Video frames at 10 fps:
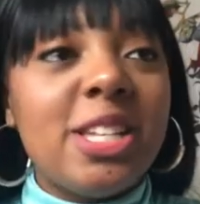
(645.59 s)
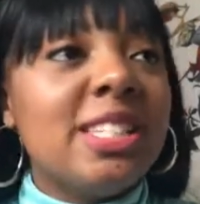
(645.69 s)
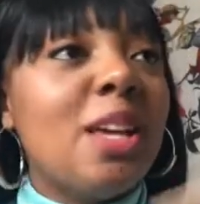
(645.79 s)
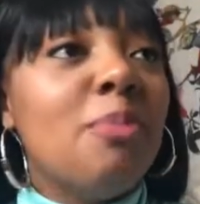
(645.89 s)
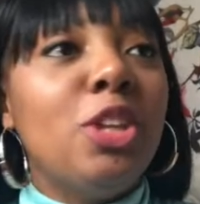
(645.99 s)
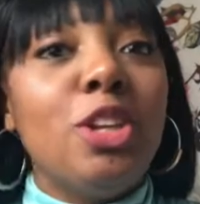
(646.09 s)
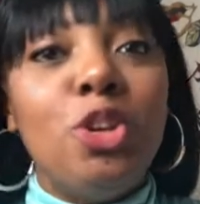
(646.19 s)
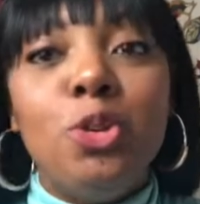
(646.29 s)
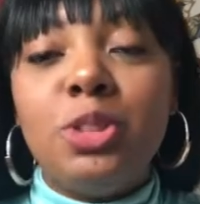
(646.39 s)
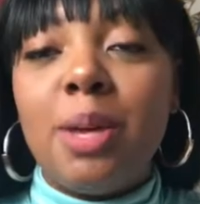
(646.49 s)
It's something
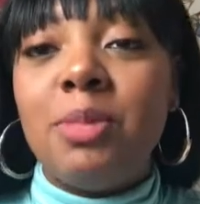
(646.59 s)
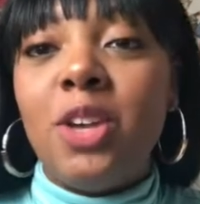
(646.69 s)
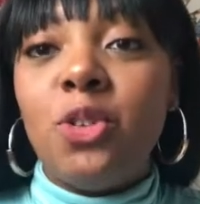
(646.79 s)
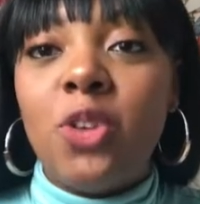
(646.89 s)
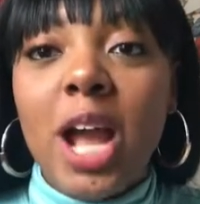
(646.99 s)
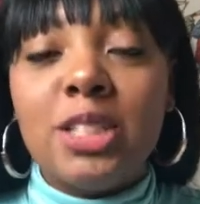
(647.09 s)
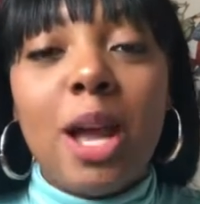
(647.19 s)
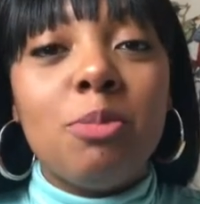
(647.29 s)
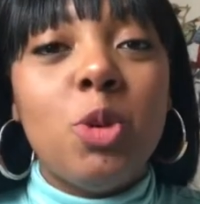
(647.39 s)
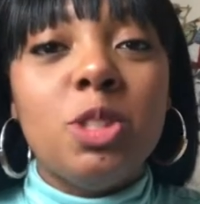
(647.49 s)
new, something fresh.
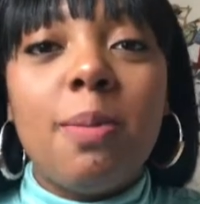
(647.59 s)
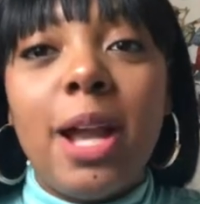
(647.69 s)
I'm using